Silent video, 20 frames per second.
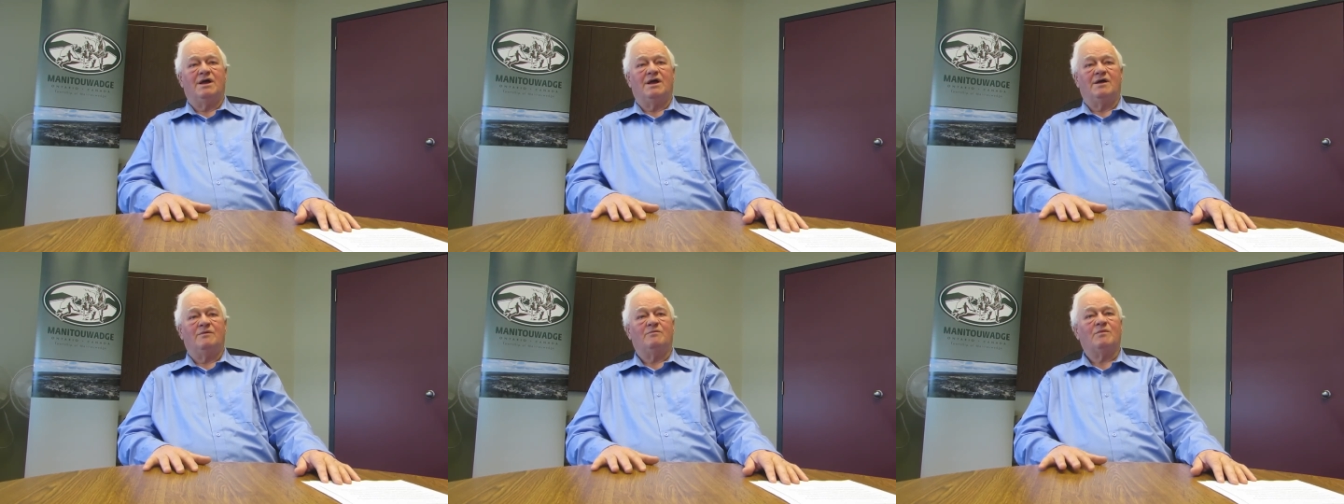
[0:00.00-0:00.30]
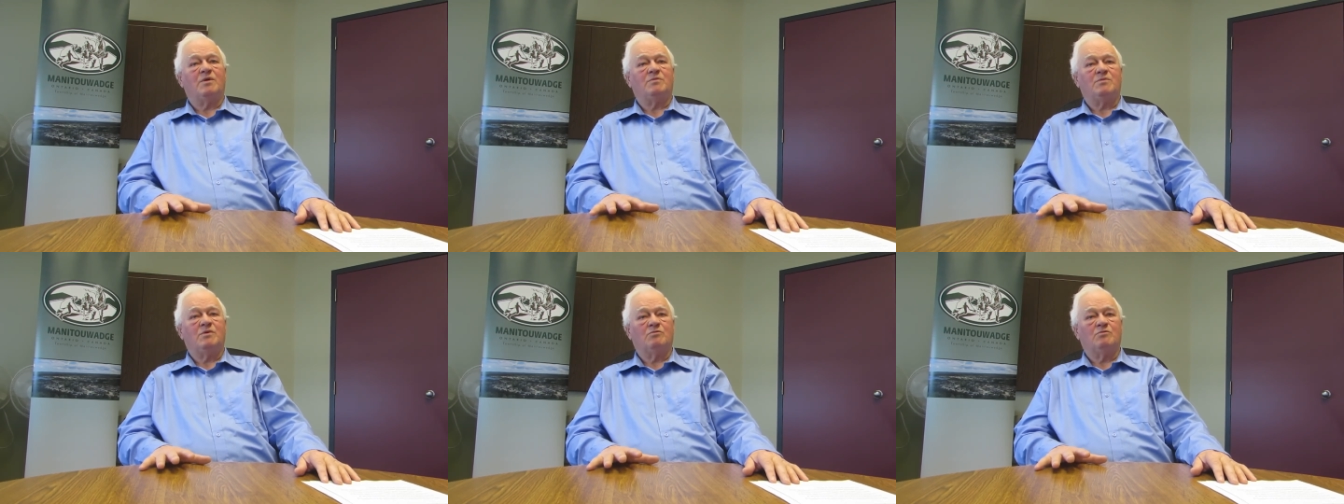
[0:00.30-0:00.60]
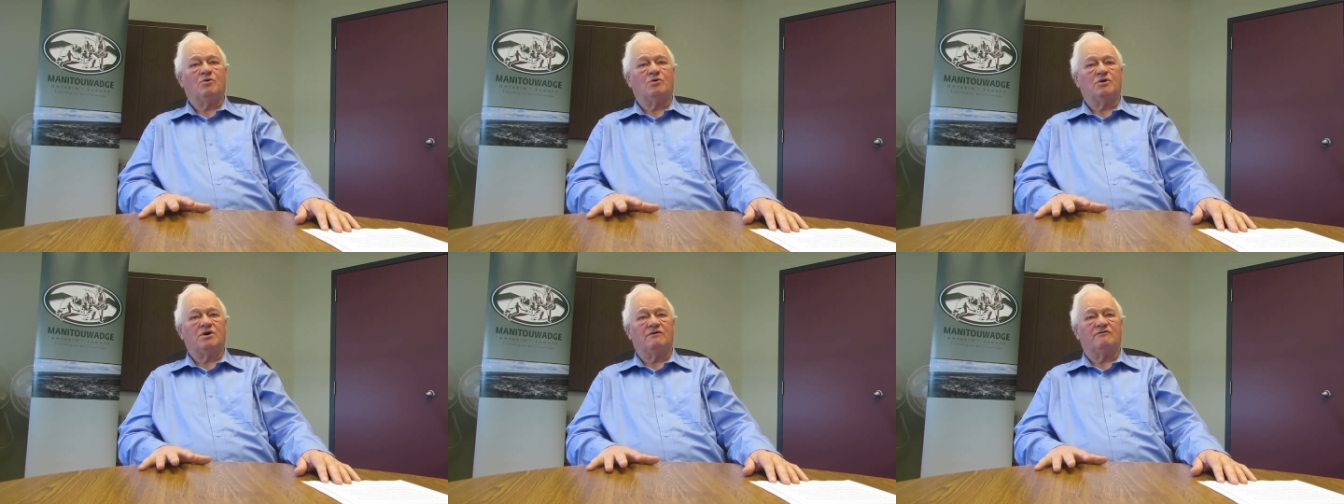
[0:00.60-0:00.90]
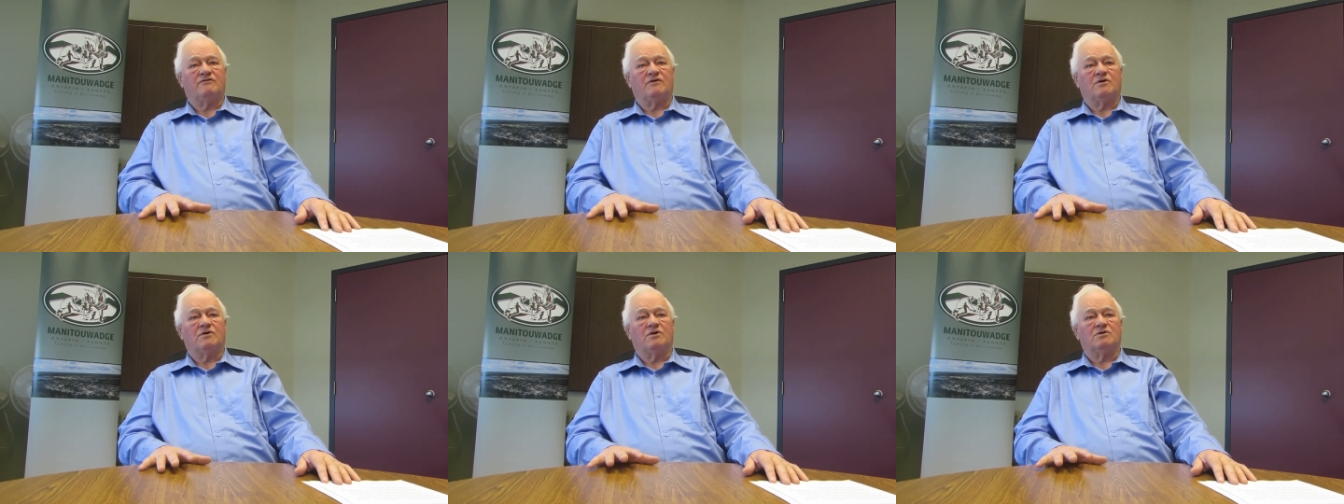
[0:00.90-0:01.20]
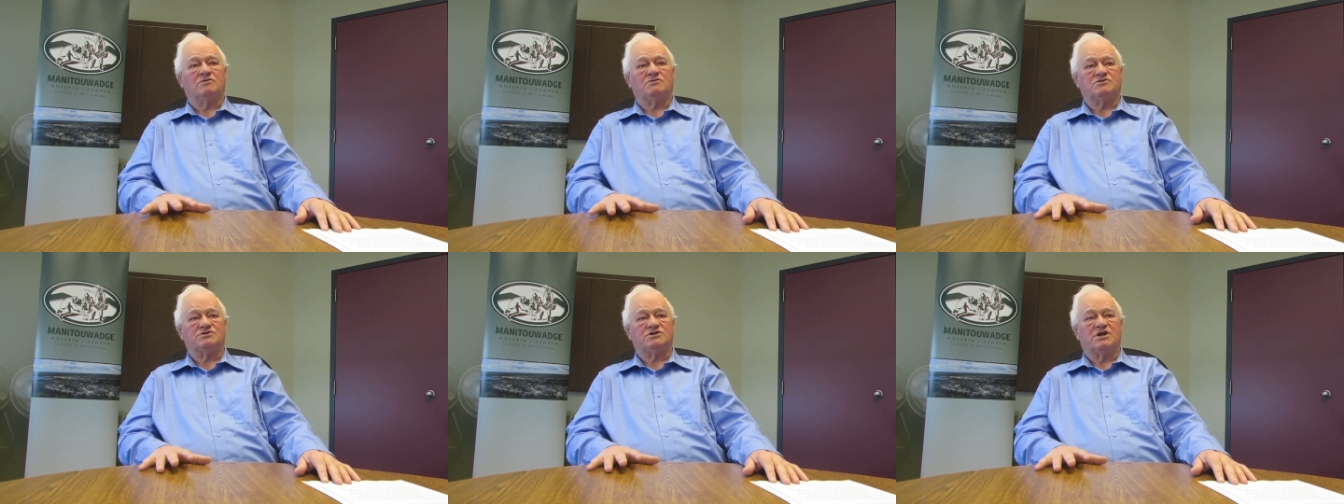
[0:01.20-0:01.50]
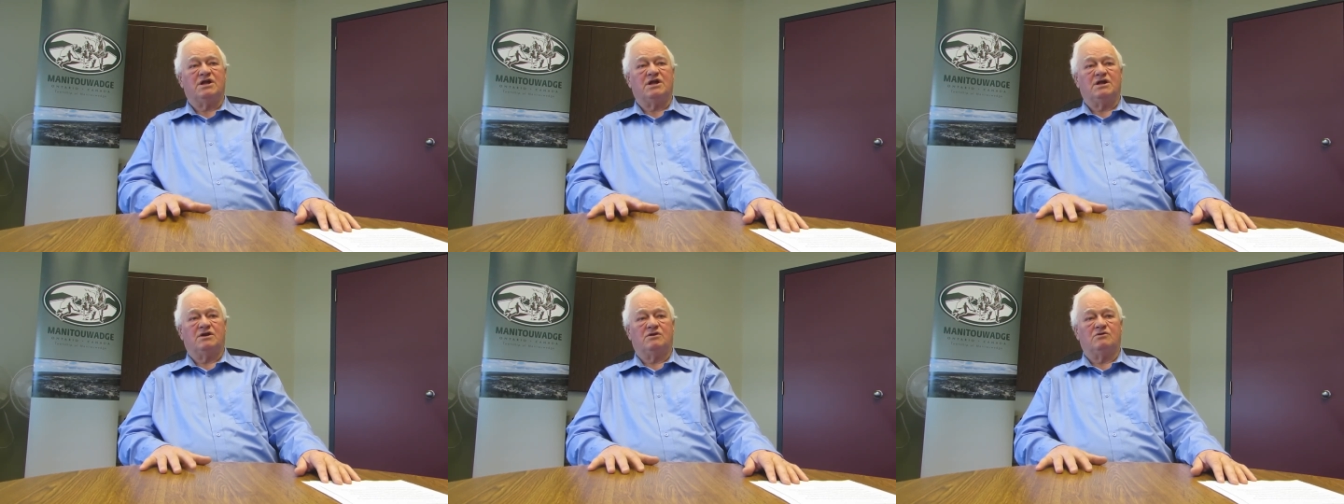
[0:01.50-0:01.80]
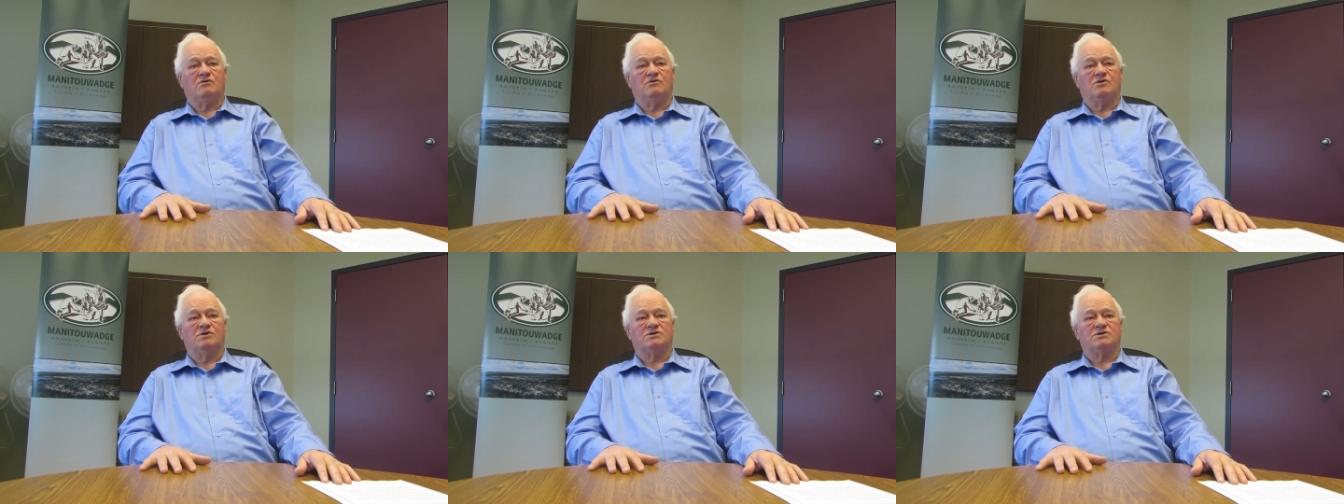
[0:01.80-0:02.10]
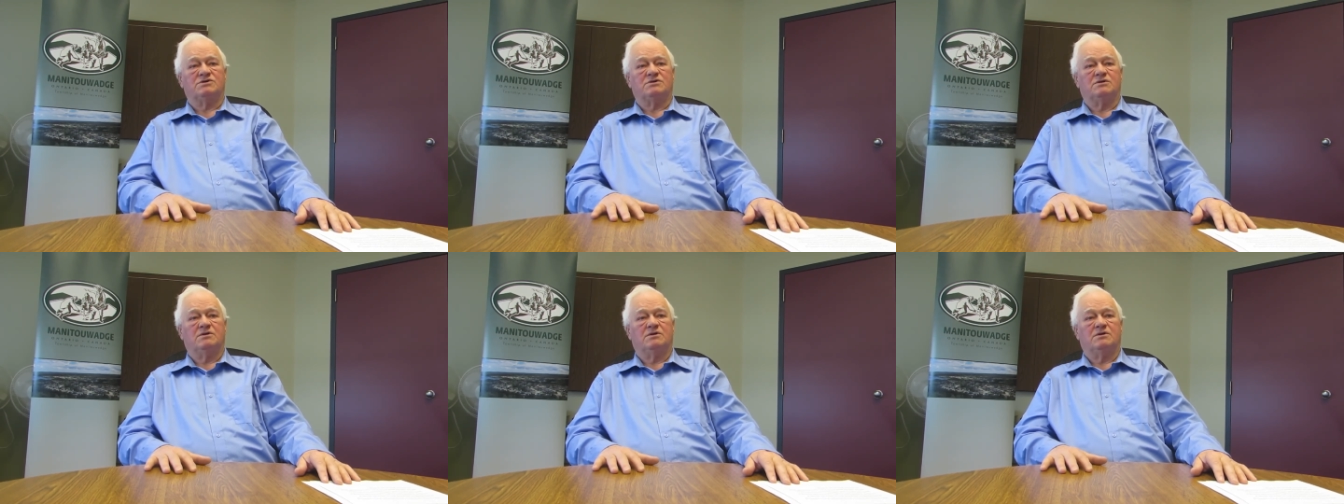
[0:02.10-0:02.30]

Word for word: it might be more difficult to stay indoors.